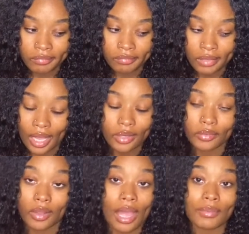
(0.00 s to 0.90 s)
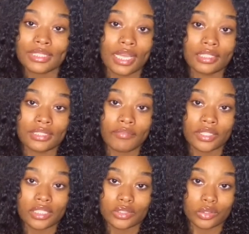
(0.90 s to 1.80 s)
I don't know, I was like seven
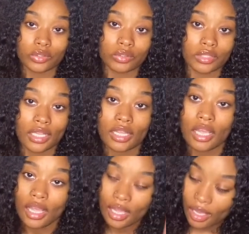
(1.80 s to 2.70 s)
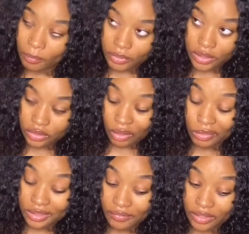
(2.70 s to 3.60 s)
years old. I'm pretty sure I
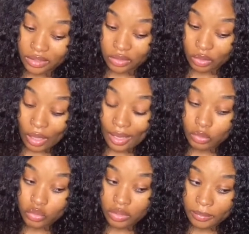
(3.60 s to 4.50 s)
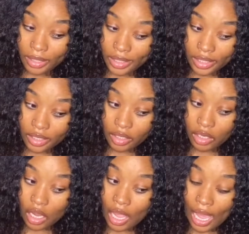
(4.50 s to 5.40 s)
was seven years old. I don't trim my hair.
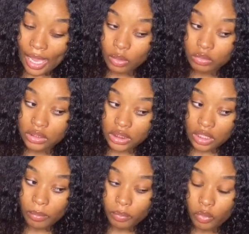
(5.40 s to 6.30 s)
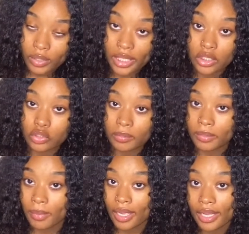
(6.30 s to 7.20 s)
I don't see a point in
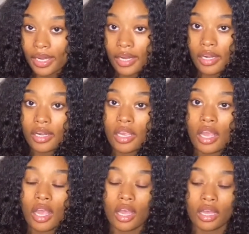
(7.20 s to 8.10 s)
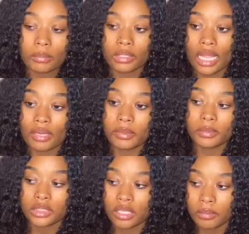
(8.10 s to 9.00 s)
trimming my hair. Um, a lot of people
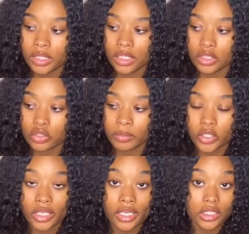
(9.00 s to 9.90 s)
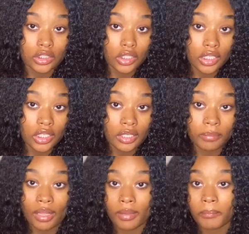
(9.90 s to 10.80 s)
tell me trimming your hair is good,
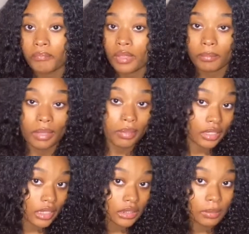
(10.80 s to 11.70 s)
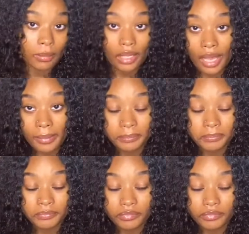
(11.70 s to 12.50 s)
blah, blah, blah this, blah, blah, that.